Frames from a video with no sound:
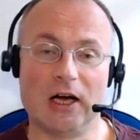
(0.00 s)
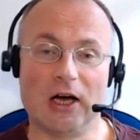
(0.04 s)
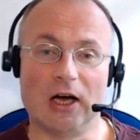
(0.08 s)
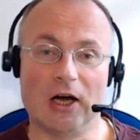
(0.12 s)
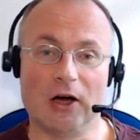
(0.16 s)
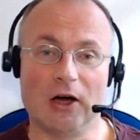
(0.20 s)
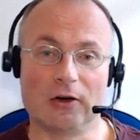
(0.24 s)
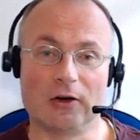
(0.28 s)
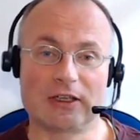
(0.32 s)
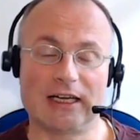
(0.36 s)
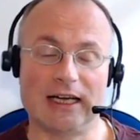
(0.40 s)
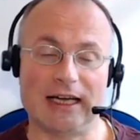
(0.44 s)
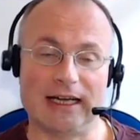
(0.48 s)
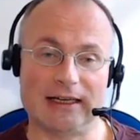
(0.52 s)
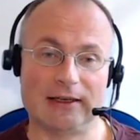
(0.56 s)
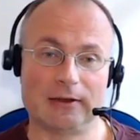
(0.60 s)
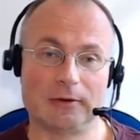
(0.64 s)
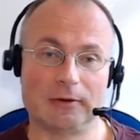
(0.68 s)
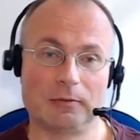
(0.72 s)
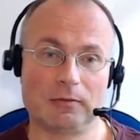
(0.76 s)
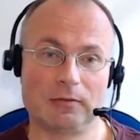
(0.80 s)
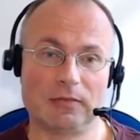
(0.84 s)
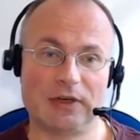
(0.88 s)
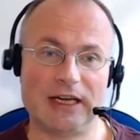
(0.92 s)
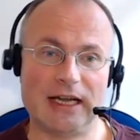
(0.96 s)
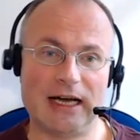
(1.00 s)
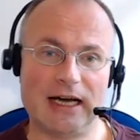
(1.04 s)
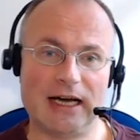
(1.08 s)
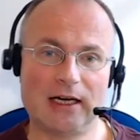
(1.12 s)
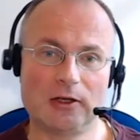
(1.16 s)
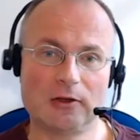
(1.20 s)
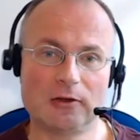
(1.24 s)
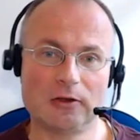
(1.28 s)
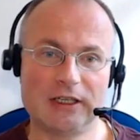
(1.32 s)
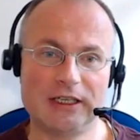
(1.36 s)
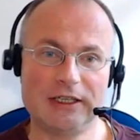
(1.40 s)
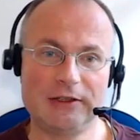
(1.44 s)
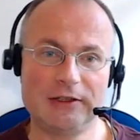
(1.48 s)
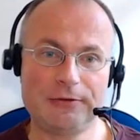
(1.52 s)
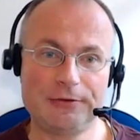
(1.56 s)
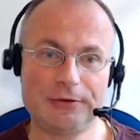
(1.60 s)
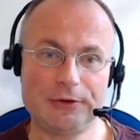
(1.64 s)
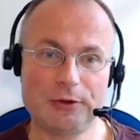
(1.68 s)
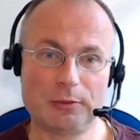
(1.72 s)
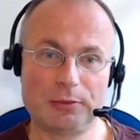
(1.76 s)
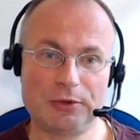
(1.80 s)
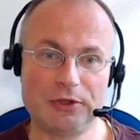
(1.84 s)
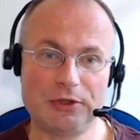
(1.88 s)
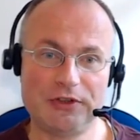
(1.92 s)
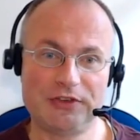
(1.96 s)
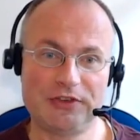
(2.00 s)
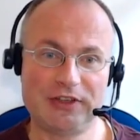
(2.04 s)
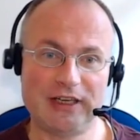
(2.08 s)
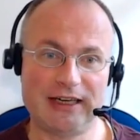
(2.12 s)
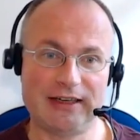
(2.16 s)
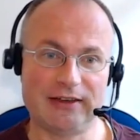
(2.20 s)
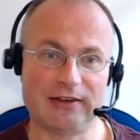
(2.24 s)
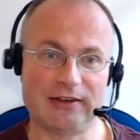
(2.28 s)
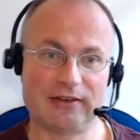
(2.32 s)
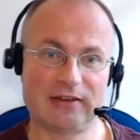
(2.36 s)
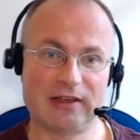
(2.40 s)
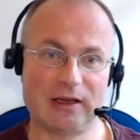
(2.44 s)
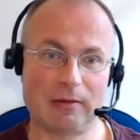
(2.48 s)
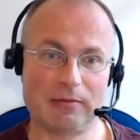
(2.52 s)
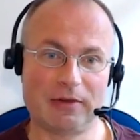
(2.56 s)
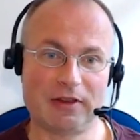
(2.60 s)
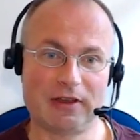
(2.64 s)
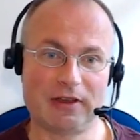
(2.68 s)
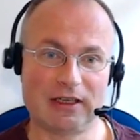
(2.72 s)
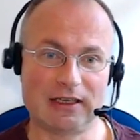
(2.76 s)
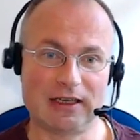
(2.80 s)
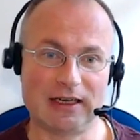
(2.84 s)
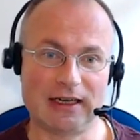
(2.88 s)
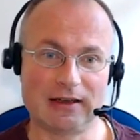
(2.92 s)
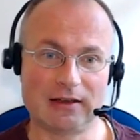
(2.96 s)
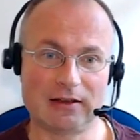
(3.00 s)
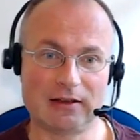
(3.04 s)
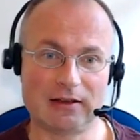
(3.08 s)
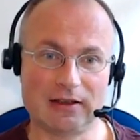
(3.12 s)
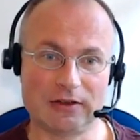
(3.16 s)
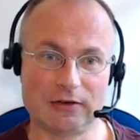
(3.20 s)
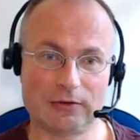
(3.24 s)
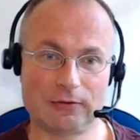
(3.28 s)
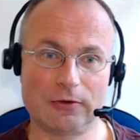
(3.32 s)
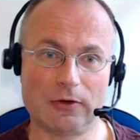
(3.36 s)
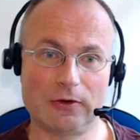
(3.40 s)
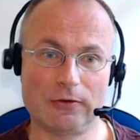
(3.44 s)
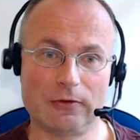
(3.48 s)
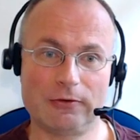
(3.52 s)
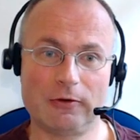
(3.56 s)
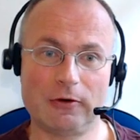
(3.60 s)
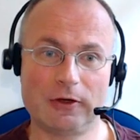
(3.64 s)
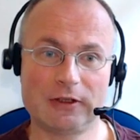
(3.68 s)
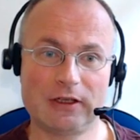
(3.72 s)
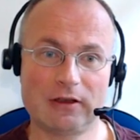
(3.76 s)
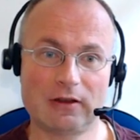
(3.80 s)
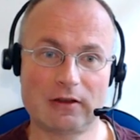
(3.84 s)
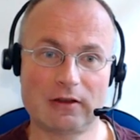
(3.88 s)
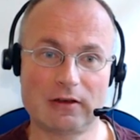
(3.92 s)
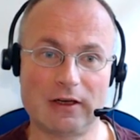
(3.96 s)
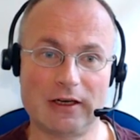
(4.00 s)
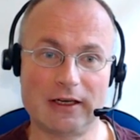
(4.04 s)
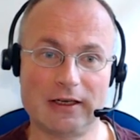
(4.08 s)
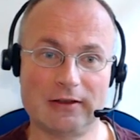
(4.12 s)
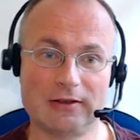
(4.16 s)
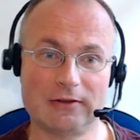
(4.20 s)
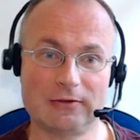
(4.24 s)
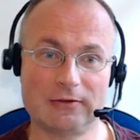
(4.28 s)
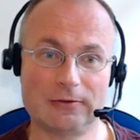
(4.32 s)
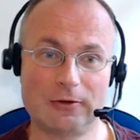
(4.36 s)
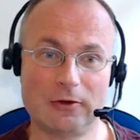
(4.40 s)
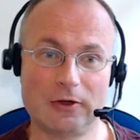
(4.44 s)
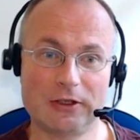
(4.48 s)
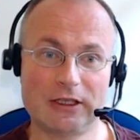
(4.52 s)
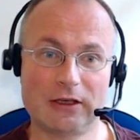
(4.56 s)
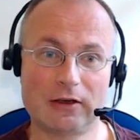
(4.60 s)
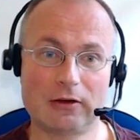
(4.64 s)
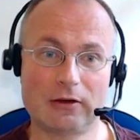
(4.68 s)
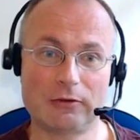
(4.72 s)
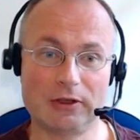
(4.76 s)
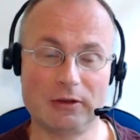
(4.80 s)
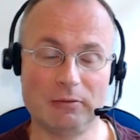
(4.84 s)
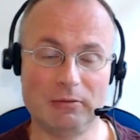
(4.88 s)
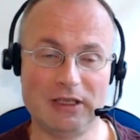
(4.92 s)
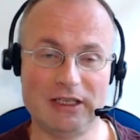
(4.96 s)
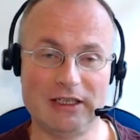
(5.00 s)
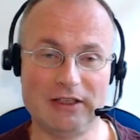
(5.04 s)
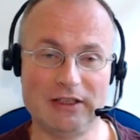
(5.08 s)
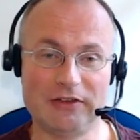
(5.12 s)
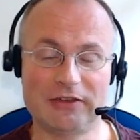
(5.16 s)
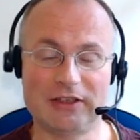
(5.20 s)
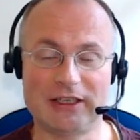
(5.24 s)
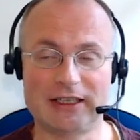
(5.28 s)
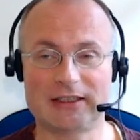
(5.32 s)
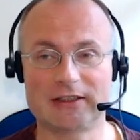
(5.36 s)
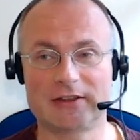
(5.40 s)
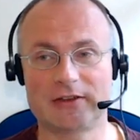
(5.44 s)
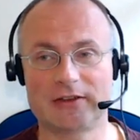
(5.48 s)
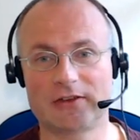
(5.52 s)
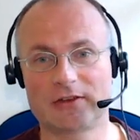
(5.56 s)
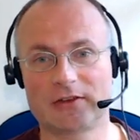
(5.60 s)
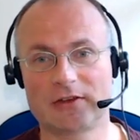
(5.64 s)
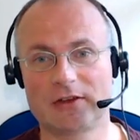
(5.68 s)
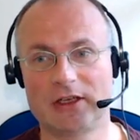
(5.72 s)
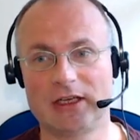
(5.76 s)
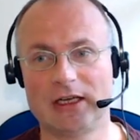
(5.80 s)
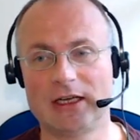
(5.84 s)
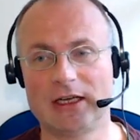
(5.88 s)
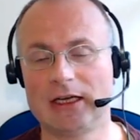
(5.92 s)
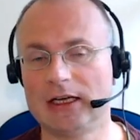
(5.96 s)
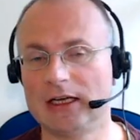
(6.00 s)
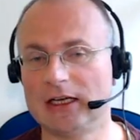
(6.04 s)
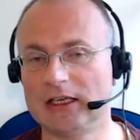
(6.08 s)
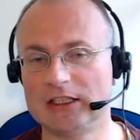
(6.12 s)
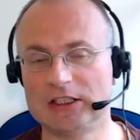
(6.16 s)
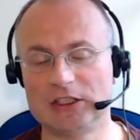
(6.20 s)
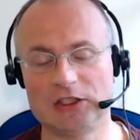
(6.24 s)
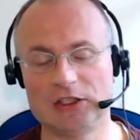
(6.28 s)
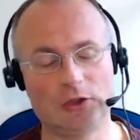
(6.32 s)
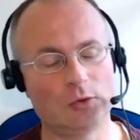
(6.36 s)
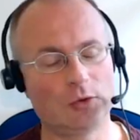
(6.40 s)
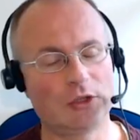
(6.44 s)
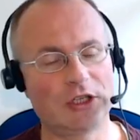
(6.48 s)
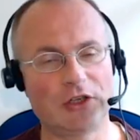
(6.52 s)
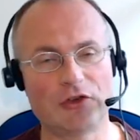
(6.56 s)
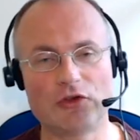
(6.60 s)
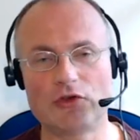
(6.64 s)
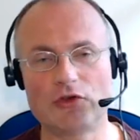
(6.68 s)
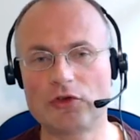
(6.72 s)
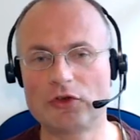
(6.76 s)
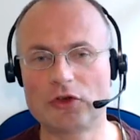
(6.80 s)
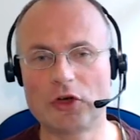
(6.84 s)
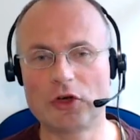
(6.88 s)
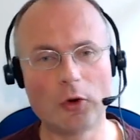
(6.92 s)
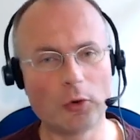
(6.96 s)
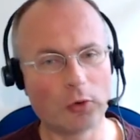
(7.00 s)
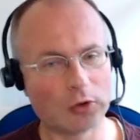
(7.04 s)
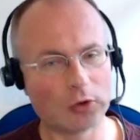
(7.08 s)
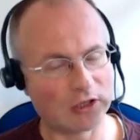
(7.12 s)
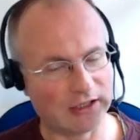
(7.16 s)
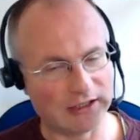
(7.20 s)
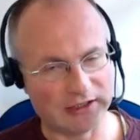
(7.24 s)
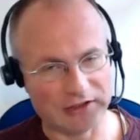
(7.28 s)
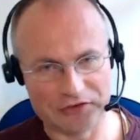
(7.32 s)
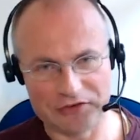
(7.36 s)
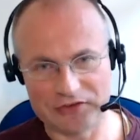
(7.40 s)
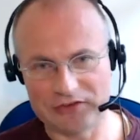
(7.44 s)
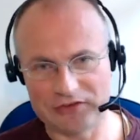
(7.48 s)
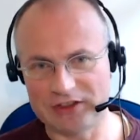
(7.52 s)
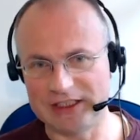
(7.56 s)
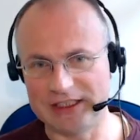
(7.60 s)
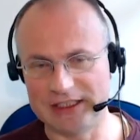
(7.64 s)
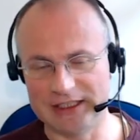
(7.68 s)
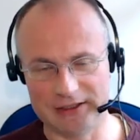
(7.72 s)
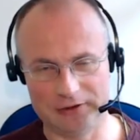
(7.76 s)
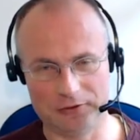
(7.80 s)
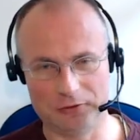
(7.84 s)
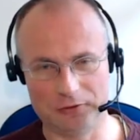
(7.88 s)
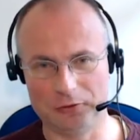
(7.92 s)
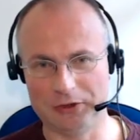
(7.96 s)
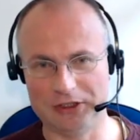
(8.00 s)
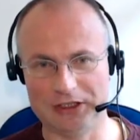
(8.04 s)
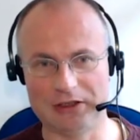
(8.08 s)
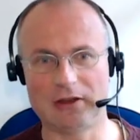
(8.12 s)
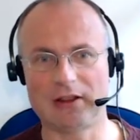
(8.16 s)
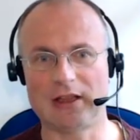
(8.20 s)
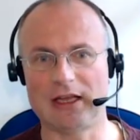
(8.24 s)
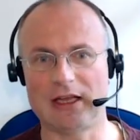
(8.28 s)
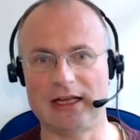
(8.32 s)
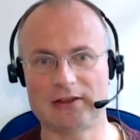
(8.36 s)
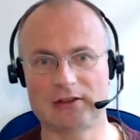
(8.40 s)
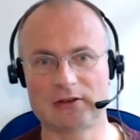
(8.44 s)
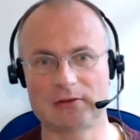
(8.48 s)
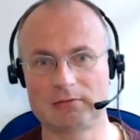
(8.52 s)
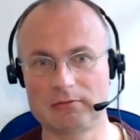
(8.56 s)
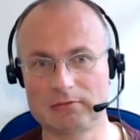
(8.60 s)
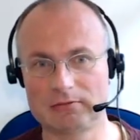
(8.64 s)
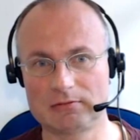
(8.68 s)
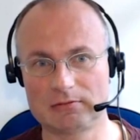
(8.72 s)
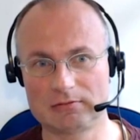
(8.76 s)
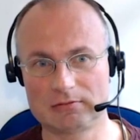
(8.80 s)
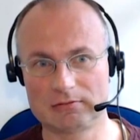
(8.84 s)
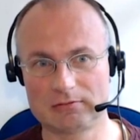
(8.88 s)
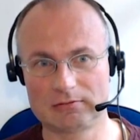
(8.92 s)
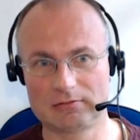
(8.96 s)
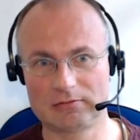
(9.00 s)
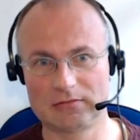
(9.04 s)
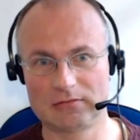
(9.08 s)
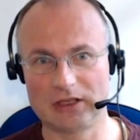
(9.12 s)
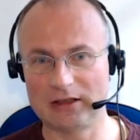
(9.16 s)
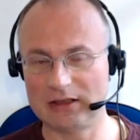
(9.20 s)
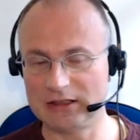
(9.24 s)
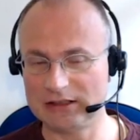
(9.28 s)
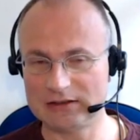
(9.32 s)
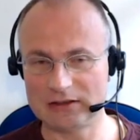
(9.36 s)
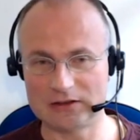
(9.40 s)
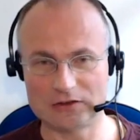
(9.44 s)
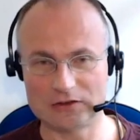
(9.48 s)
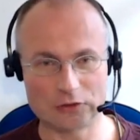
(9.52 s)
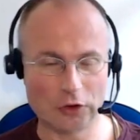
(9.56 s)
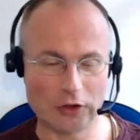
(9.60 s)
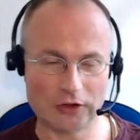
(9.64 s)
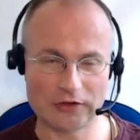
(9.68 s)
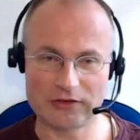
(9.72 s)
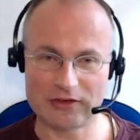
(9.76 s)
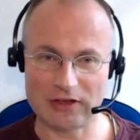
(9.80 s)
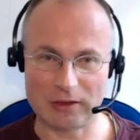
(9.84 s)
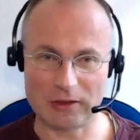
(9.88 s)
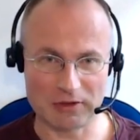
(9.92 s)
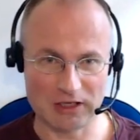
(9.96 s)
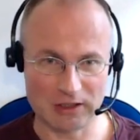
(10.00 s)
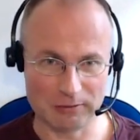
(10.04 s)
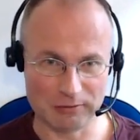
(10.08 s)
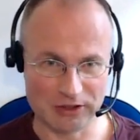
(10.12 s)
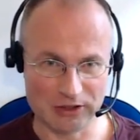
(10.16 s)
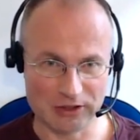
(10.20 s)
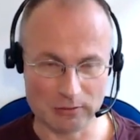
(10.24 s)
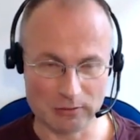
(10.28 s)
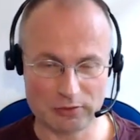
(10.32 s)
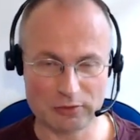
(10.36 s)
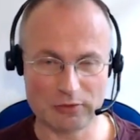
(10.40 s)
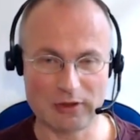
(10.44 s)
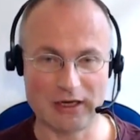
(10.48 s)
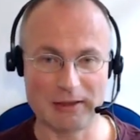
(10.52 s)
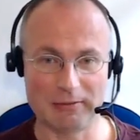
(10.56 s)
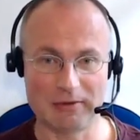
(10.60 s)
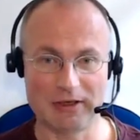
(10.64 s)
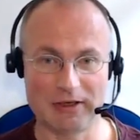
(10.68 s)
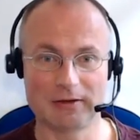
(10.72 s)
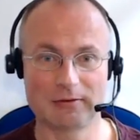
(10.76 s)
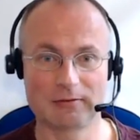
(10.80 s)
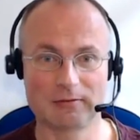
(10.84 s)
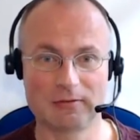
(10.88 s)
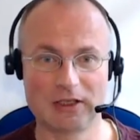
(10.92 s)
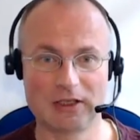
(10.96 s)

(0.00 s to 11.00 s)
Okay, now if you present something like this for 43 milliseconds, you can totally see and read that. This is not subliminal priming.